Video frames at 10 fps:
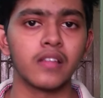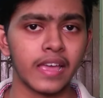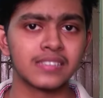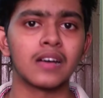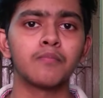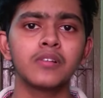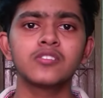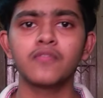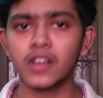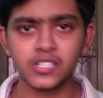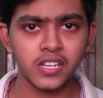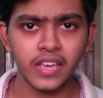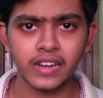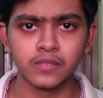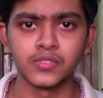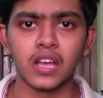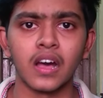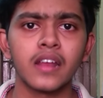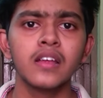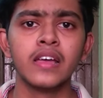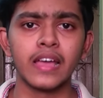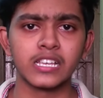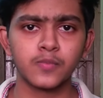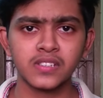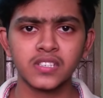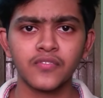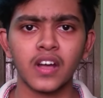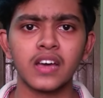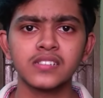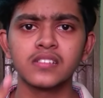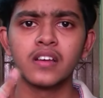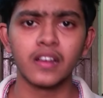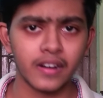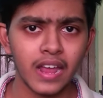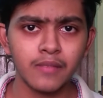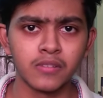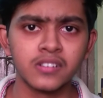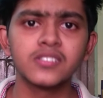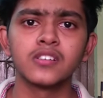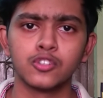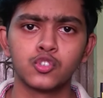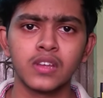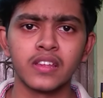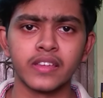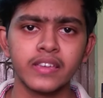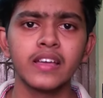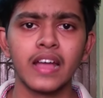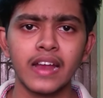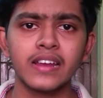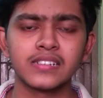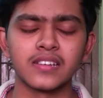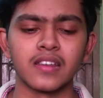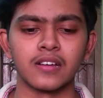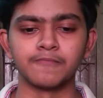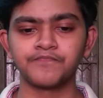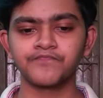Examples of luxury items are expensive cars, diamonds, jewelry, and etc.